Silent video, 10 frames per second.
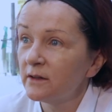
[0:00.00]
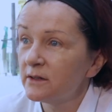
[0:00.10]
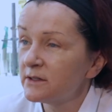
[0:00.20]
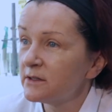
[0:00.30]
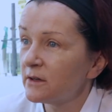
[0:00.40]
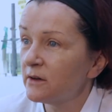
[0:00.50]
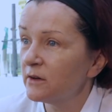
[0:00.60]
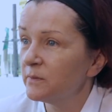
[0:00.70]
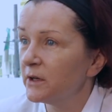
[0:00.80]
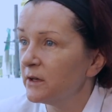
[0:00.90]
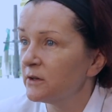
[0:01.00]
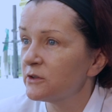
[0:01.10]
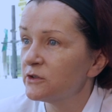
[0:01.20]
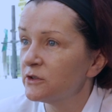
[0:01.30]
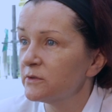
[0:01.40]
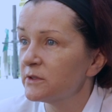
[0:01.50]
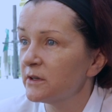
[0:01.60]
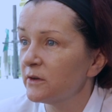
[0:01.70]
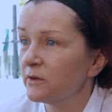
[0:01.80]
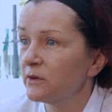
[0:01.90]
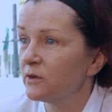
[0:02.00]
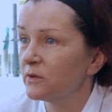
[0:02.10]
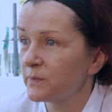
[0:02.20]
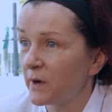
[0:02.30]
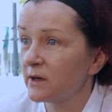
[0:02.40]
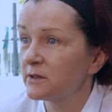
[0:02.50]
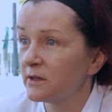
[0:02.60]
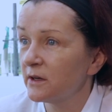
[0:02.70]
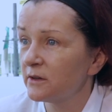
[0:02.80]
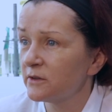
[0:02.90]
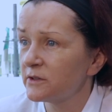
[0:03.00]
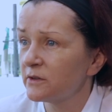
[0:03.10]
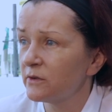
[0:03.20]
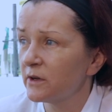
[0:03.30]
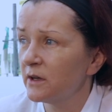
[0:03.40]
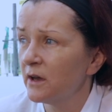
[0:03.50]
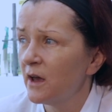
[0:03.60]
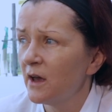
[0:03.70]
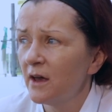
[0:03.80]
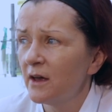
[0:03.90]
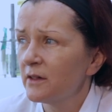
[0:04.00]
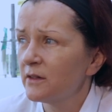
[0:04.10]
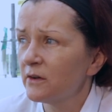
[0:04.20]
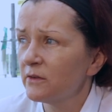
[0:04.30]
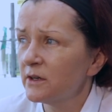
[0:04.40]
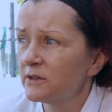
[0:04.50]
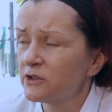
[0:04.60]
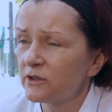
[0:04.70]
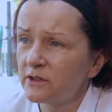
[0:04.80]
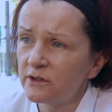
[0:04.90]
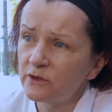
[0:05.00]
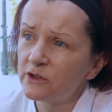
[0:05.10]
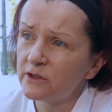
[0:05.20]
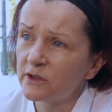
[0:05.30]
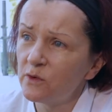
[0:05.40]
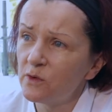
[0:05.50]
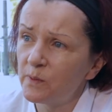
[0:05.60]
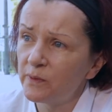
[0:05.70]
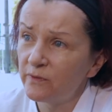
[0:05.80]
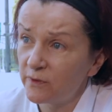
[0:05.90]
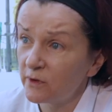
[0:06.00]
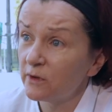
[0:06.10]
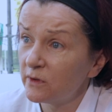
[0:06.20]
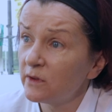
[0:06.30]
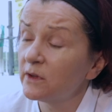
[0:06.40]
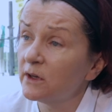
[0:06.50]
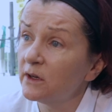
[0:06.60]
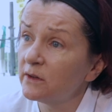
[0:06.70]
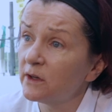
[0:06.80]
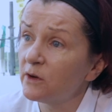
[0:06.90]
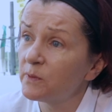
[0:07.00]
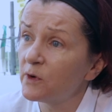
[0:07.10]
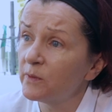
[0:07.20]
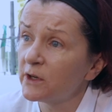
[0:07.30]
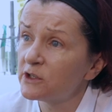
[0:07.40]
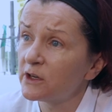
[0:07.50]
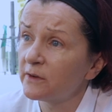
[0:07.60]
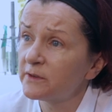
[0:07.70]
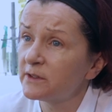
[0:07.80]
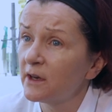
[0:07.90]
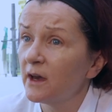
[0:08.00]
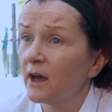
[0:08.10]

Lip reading: This has all been introduced now, you know, as part of the honours degree. There is just such a scope for the upcoming chefs.